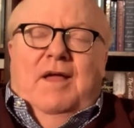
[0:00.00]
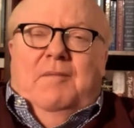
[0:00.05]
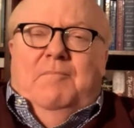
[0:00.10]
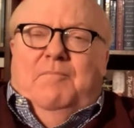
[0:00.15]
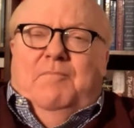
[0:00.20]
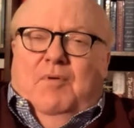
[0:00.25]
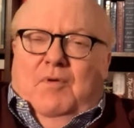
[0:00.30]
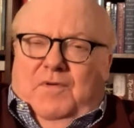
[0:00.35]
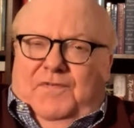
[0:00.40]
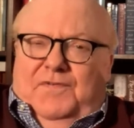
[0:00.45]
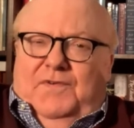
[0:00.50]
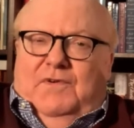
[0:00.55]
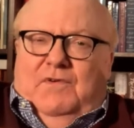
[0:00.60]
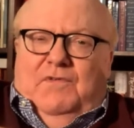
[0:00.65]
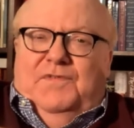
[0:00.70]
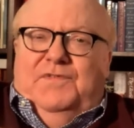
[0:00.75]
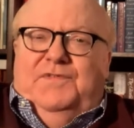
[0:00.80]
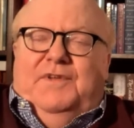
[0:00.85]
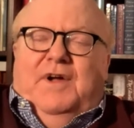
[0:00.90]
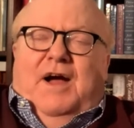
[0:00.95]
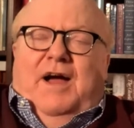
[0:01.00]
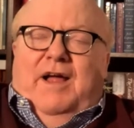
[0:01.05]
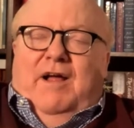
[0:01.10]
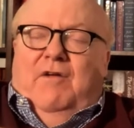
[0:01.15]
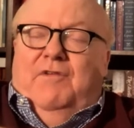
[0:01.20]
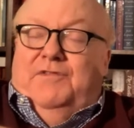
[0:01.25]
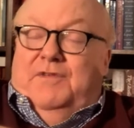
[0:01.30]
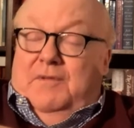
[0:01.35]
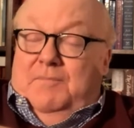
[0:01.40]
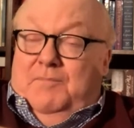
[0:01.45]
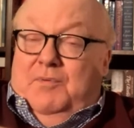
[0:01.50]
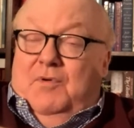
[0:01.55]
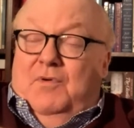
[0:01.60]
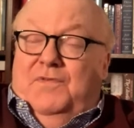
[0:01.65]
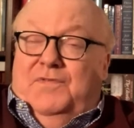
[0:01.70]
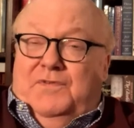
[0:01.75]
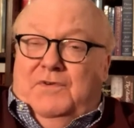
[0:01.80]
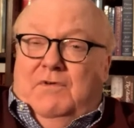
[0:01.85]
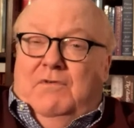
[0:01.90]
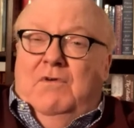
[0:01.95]
and personal styles and
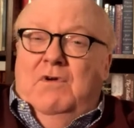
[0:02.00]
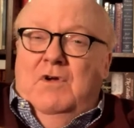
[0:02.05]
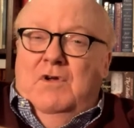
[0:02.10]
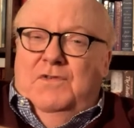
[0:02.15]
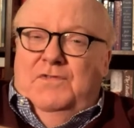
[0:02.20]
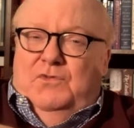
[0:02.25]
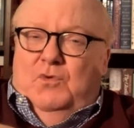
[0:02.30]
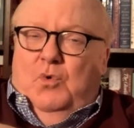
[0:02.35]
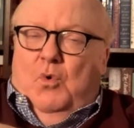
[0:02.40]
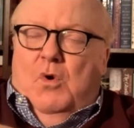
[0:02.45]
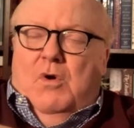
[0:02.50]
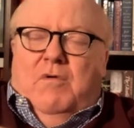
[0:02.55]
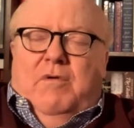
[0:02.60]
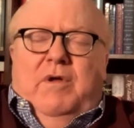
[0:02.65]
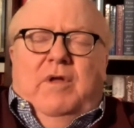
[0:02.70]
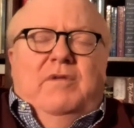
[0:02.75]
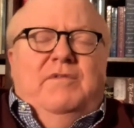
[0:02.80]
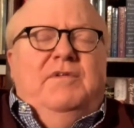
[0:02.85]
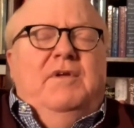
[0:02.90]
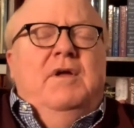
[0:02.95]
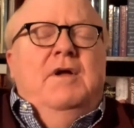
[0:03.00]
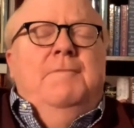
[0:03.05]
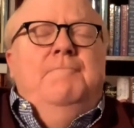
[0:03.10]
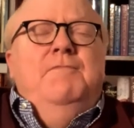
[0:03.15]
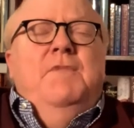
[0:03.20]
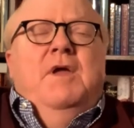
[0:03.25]
personal stories.